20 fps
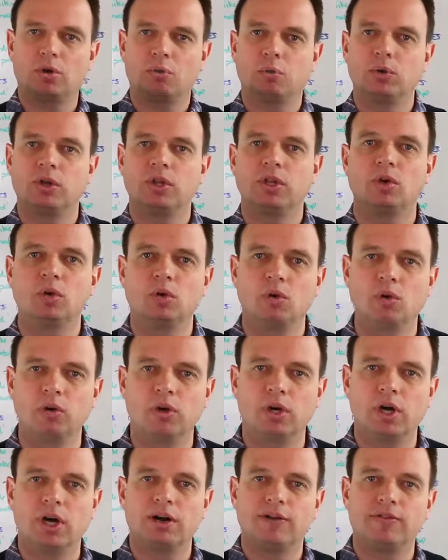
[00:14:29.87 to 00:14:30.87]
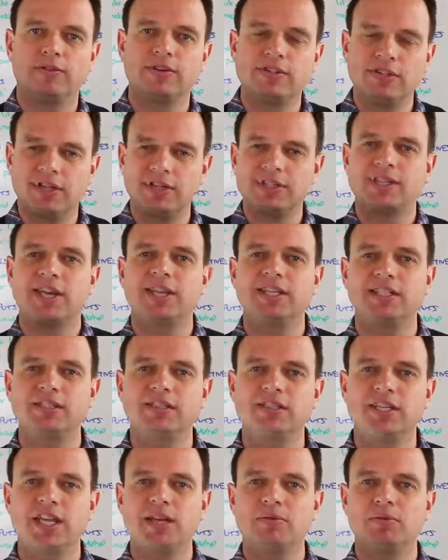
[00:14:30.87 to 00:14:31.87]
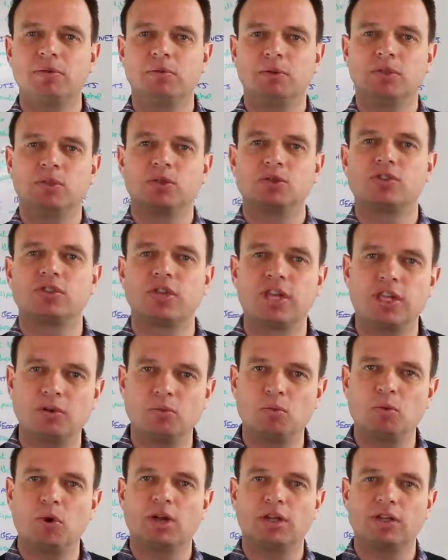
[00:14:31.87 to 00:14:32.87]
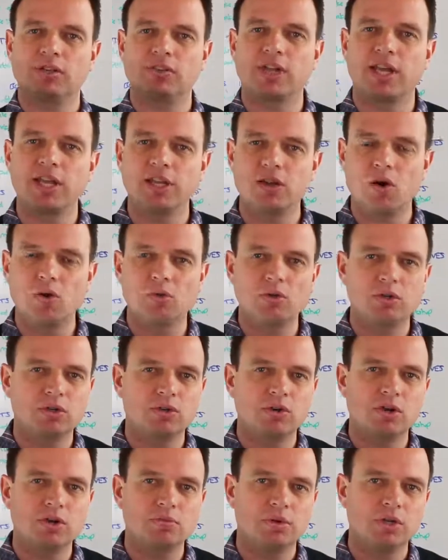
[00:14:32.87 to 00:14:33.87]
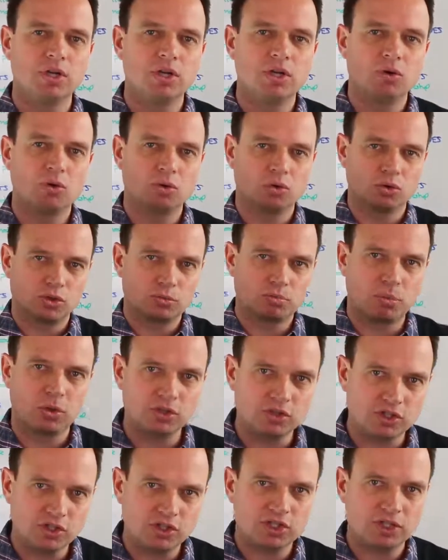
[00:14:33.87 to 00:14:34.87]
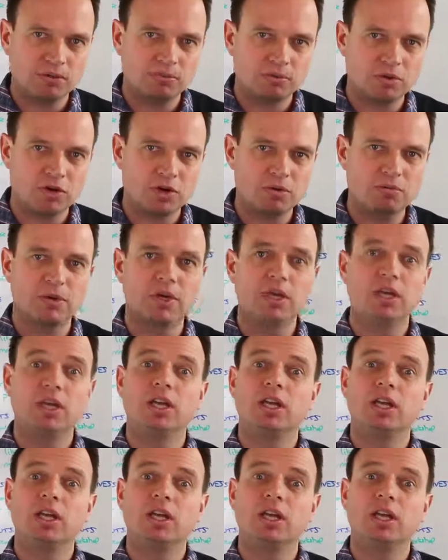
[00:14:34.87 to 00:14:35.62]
with your facilitation team or with your wider stakeholder group or sponsorship group,